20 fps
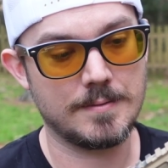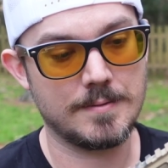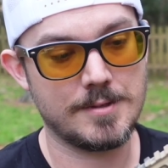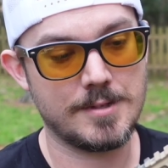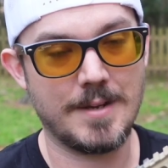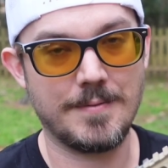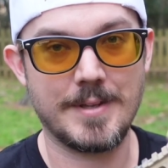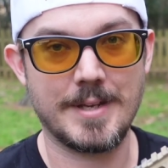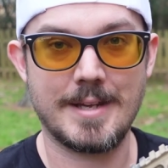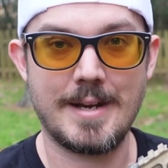So
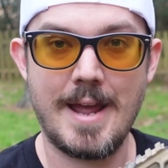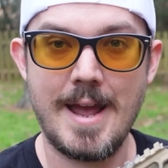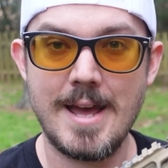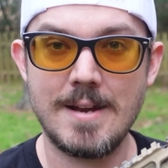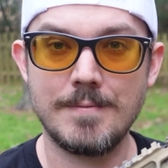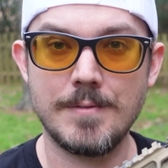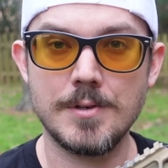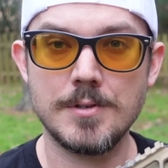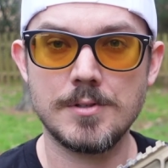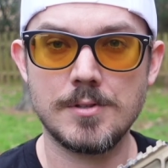you have like an
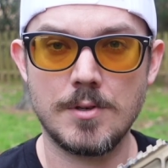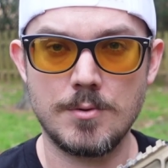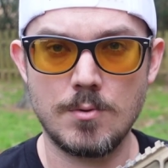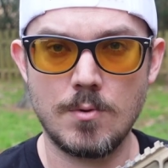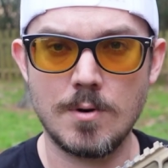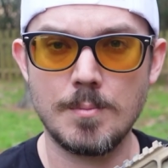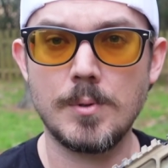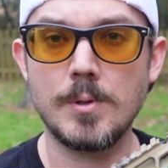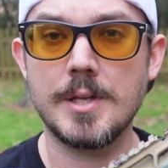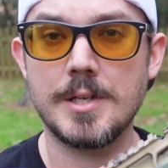adverse, a
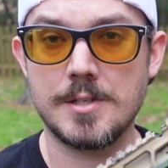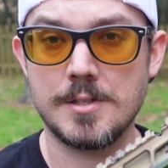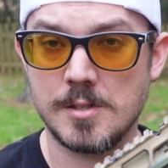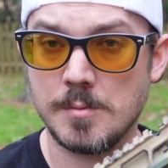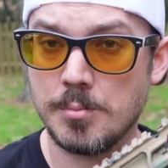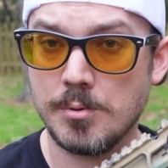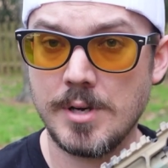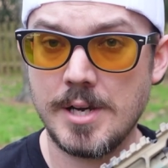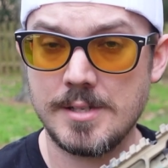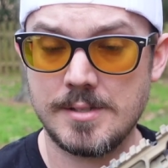normal, and a
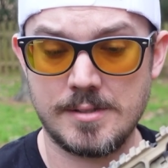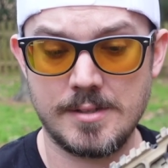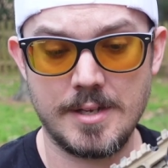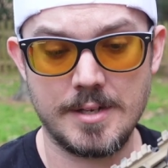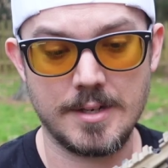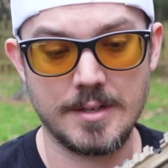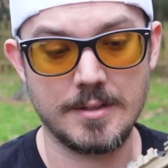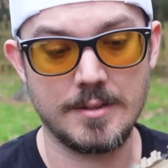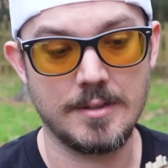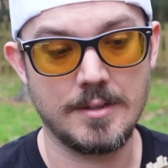suppressed
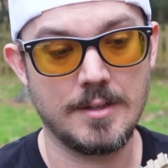setting.